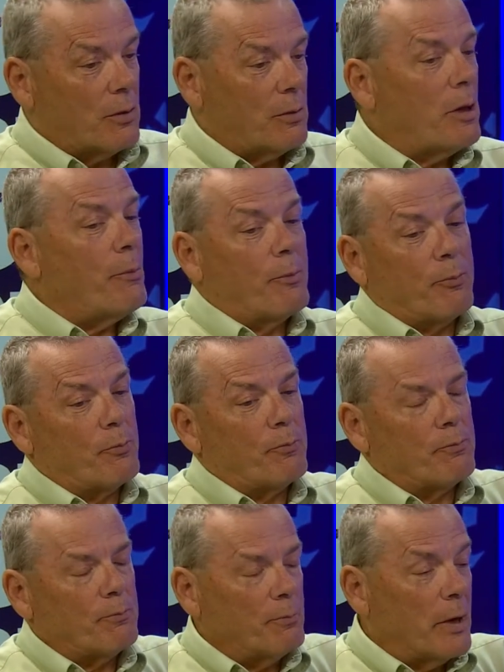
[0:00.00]
he
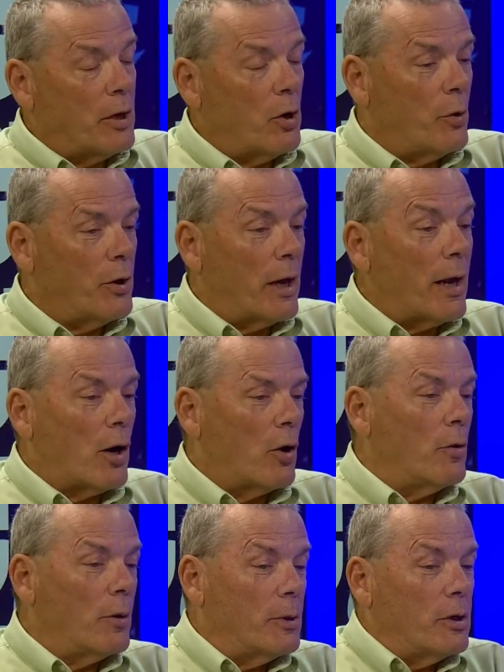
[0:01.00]
may know it
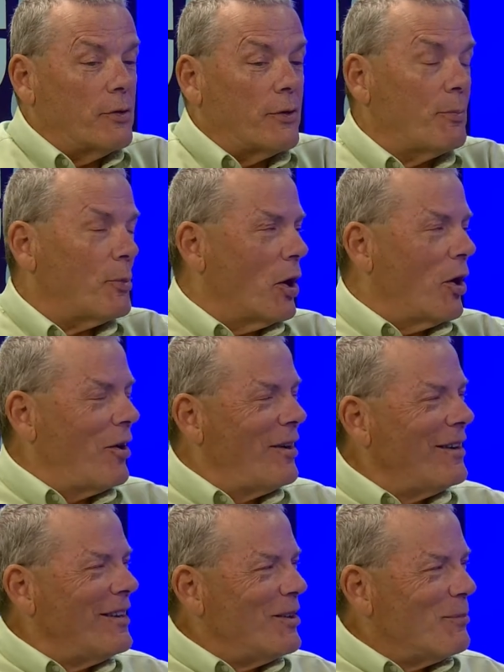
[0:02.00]
now. I mean, he's up there.
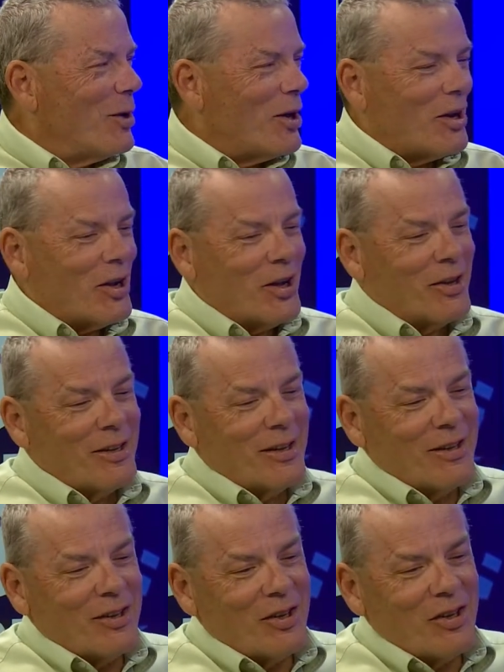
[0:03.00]
But
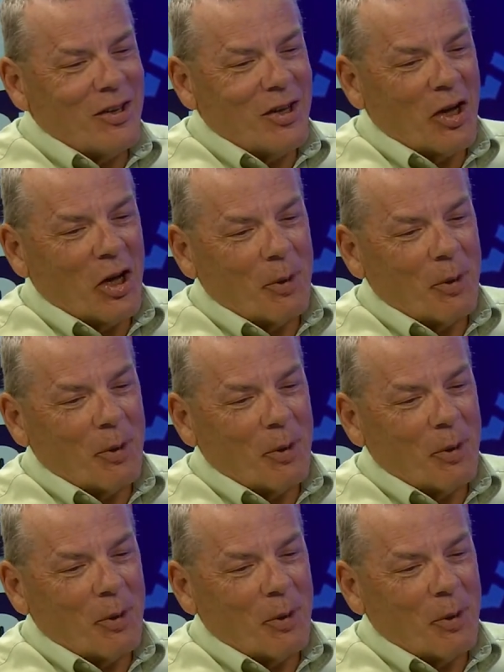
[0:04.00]
he